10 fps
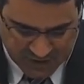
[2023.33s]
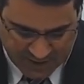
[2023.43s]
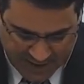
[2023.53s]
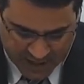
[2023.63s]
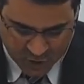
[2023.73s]

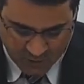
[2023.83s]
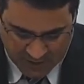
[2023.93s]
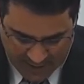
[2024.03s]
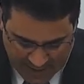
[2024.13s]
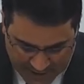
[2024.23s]
the hands,
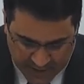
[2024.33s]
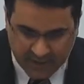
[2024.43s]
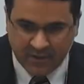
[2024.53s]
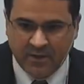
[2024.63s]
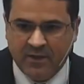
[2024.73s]
the signs,
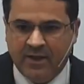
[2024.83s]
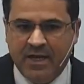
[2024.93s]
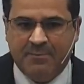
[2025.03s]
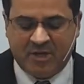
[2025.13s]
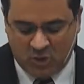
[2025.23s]
the
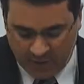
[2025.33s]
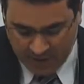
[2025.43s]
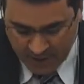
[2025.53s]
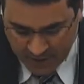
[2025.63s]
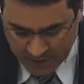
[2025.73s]
miracle,
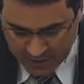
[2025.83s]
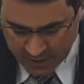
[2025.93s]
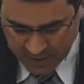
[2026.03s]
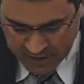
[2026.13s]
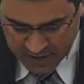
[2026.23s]
he
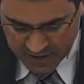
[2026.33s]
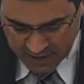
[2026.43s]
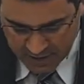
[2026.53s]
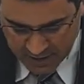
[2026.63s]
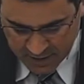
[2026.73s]
began to
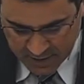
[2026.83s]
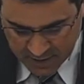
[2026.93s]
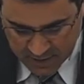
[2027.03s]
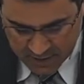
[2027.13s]
believe.